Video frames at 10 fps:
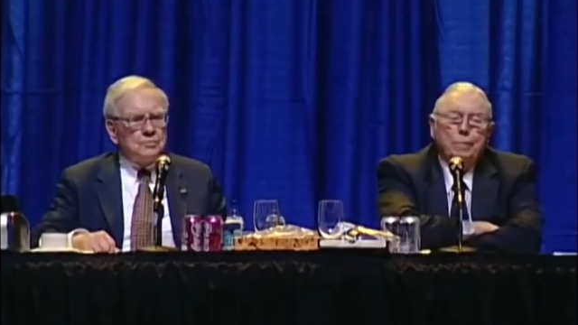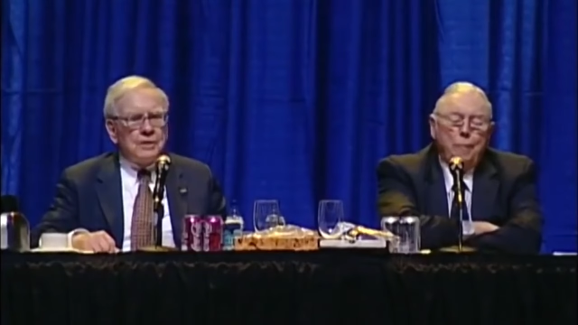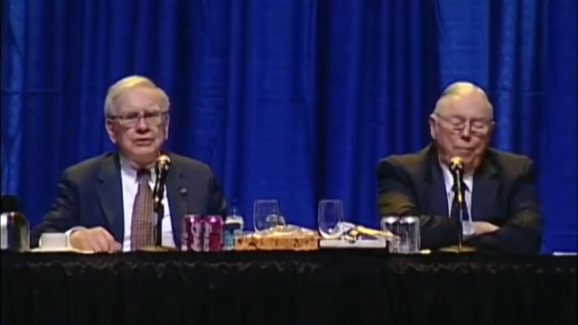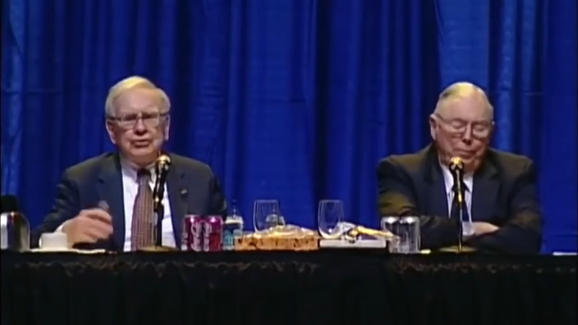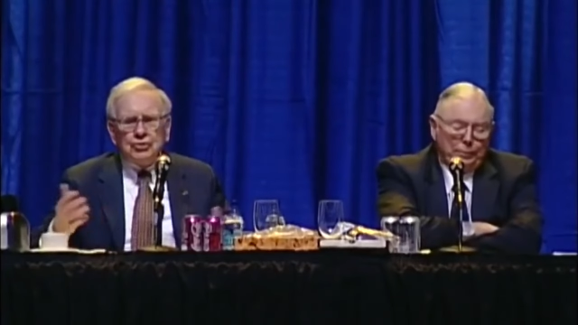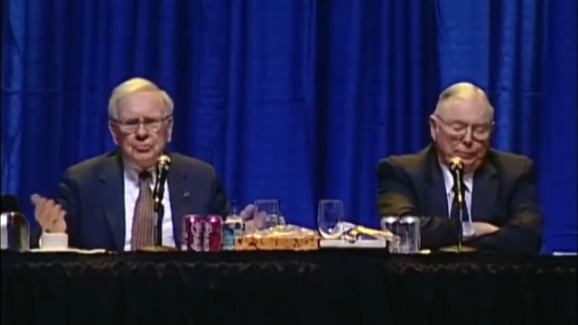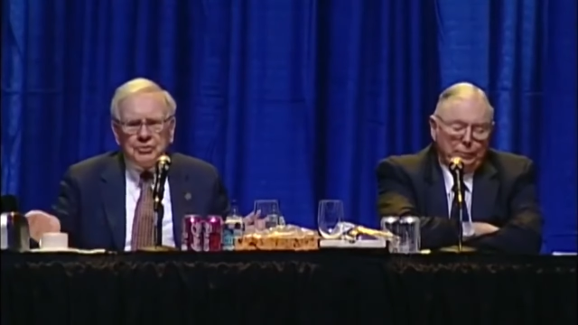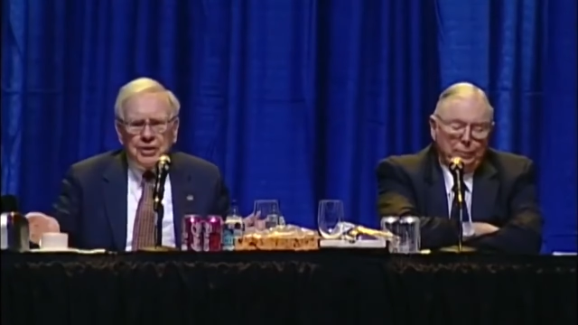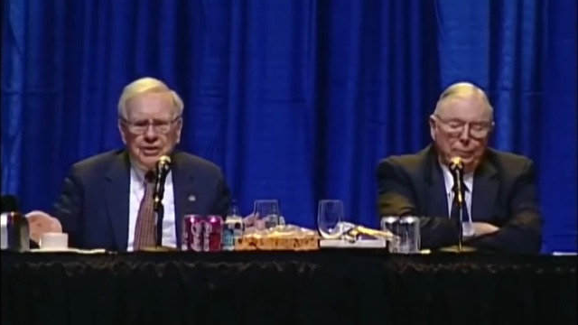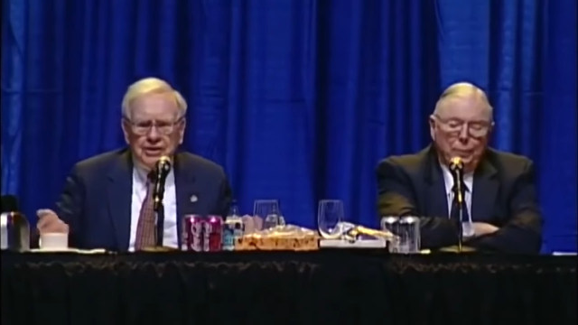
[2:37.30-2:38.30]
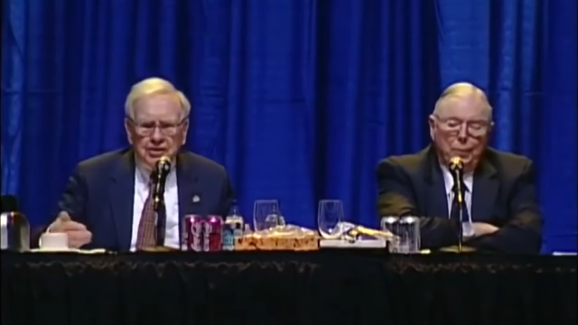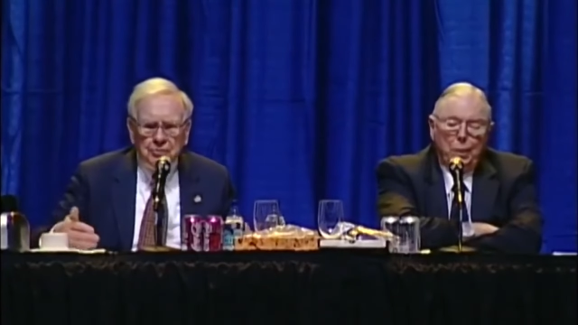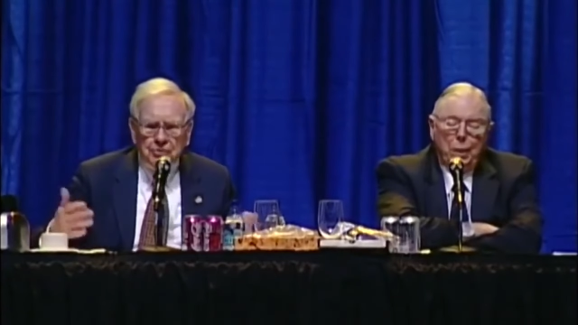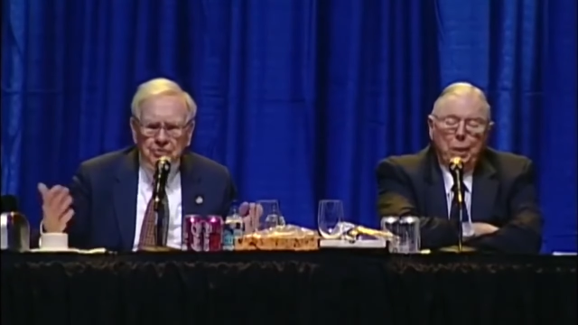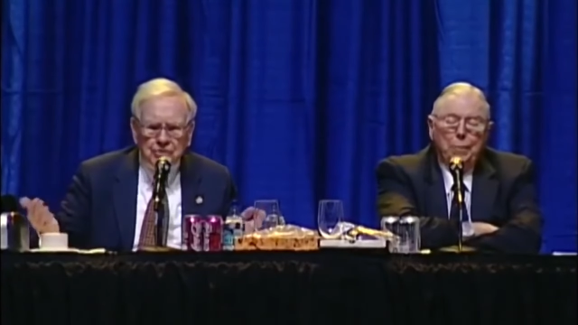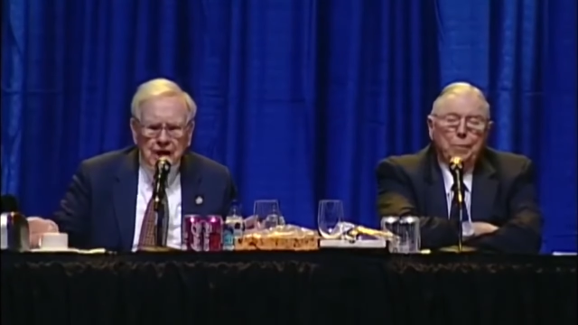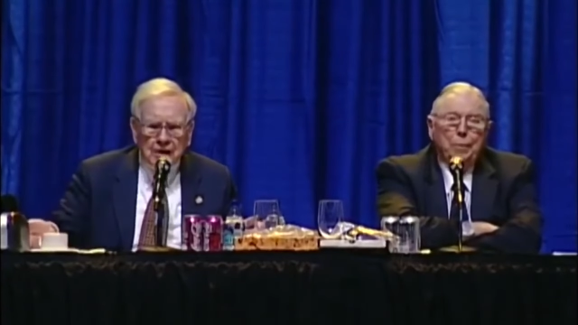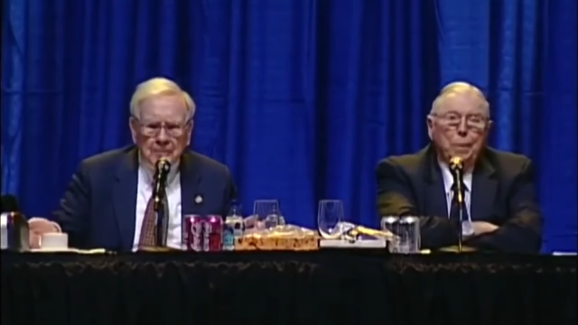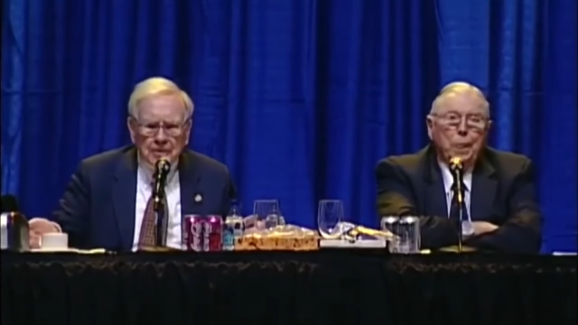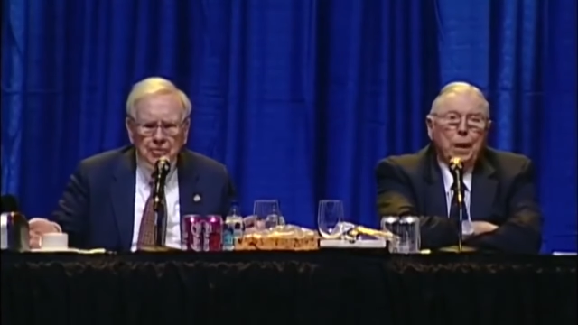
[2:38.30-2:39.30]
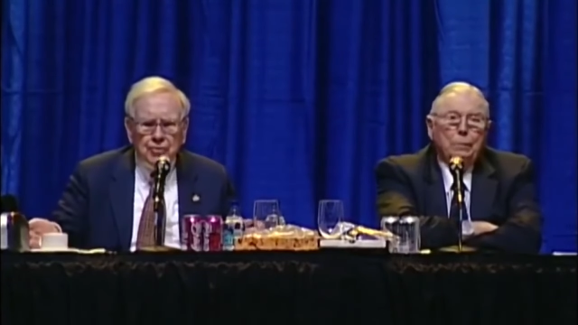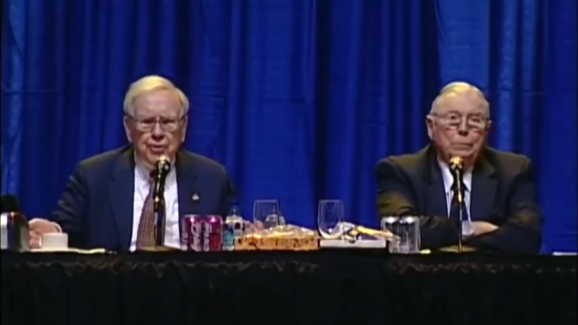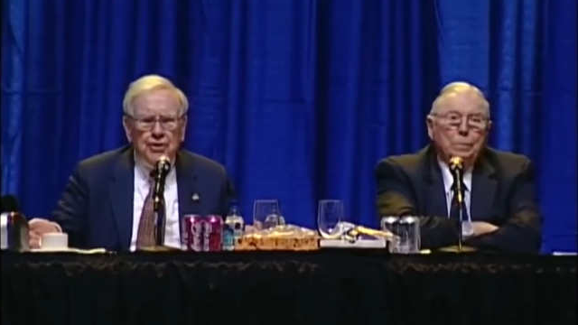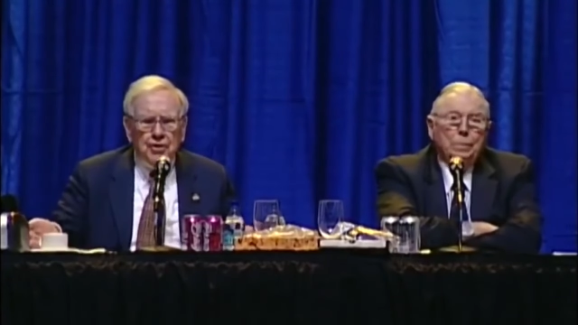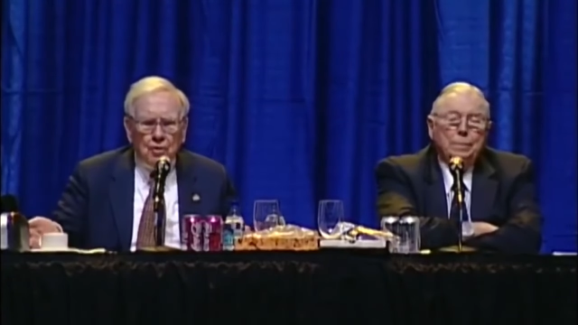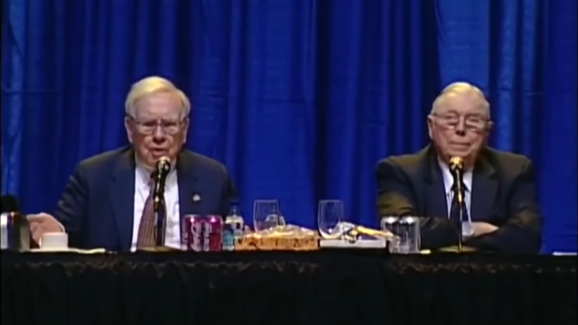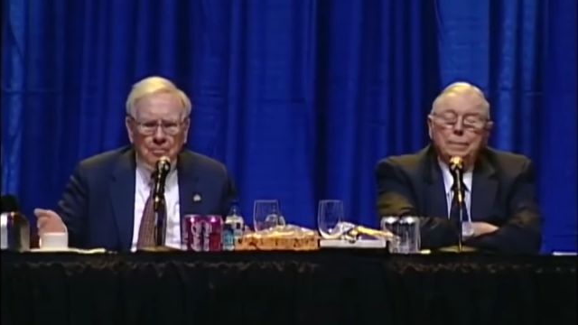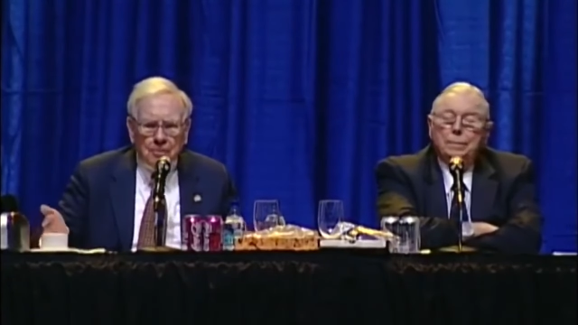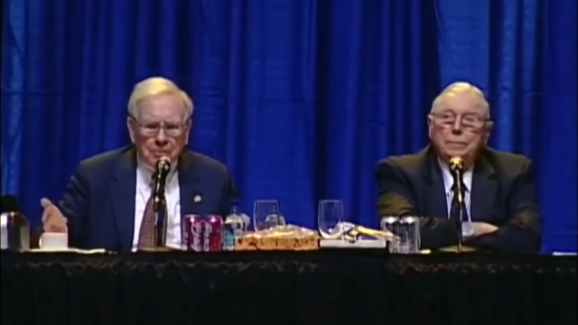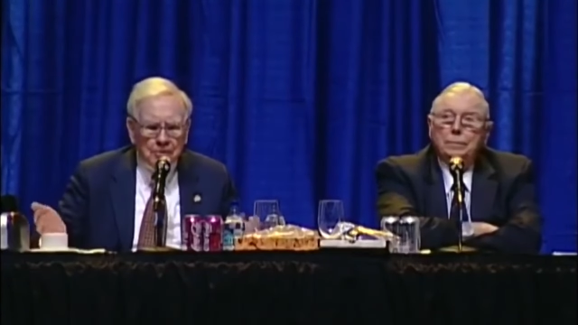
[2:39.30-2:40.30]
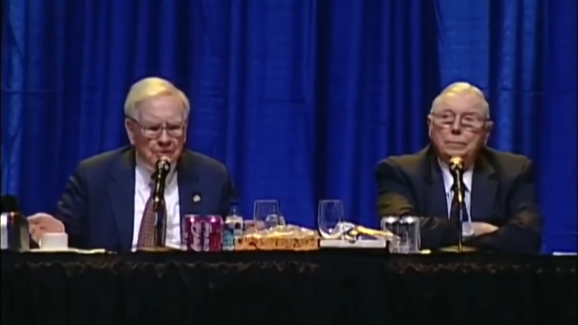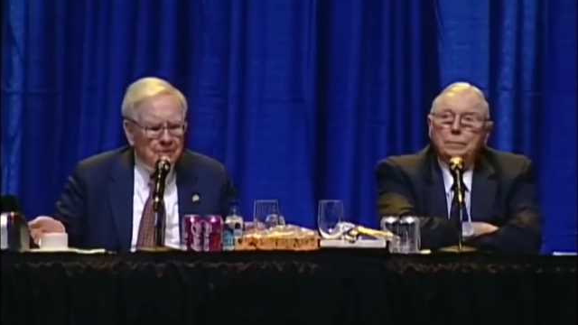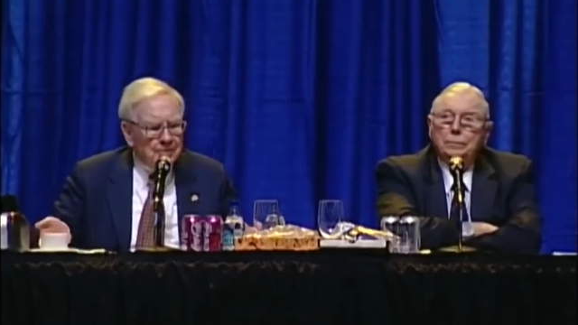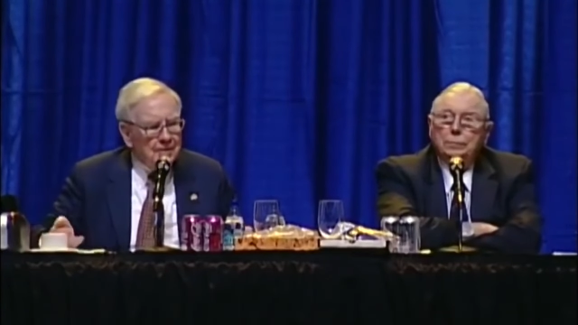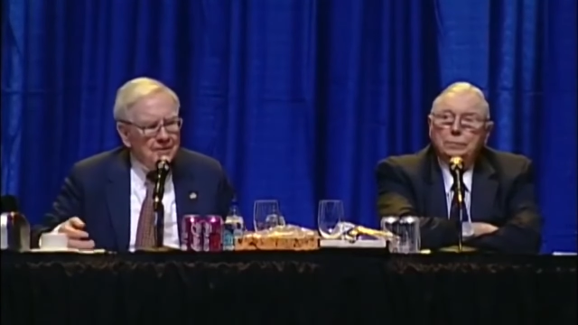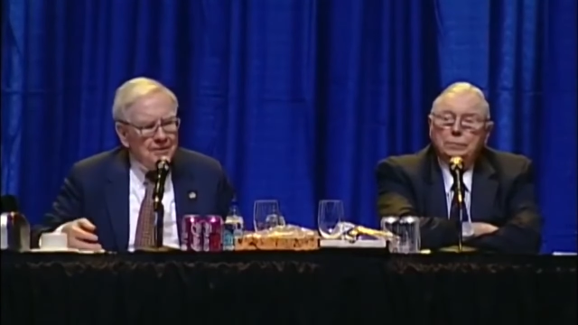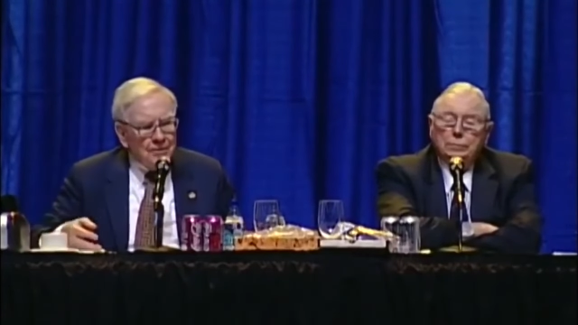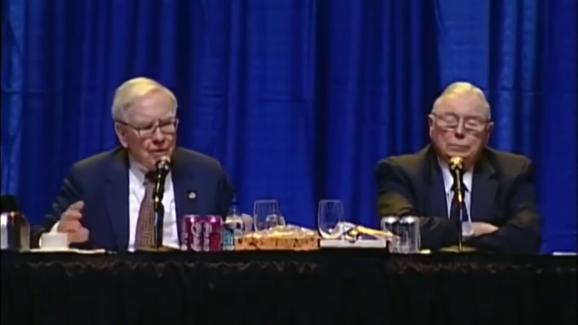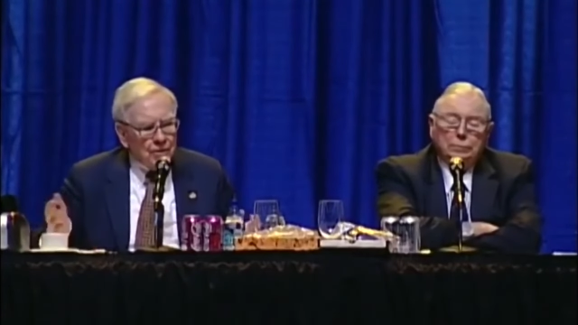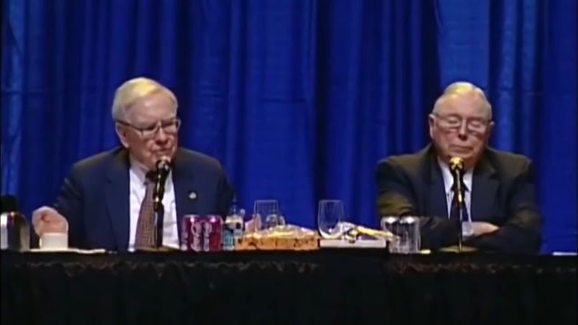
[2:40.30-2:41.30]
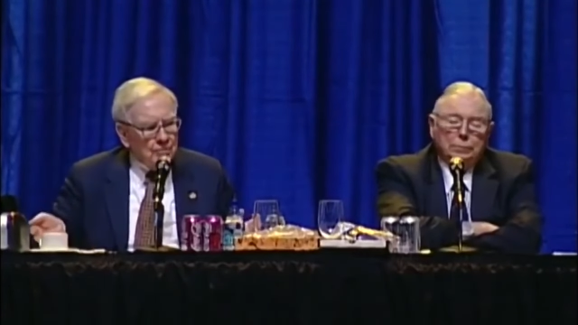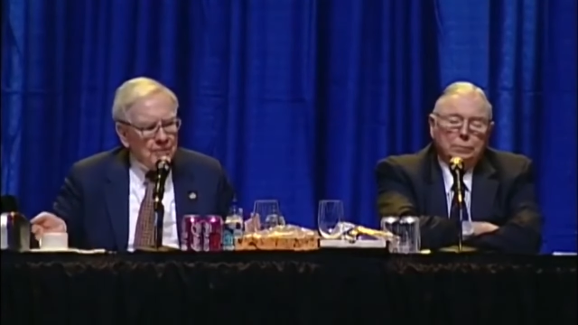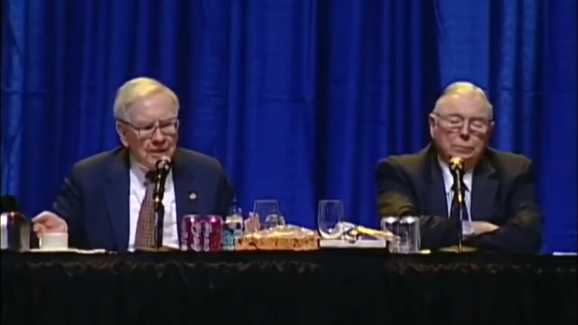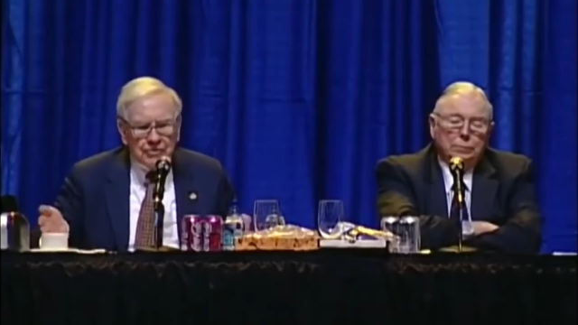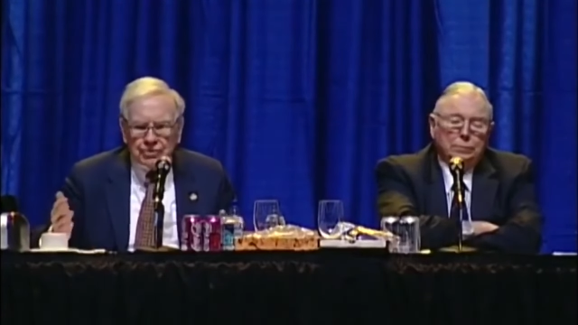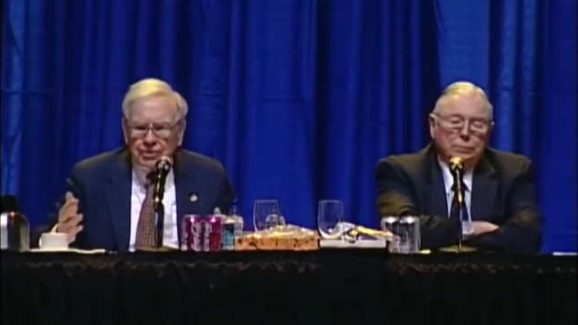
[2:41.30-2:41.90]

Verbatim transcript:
Speaker 1: And you shouldn't be trying to guess whether the stock market's going to go up or whether long-term bonds are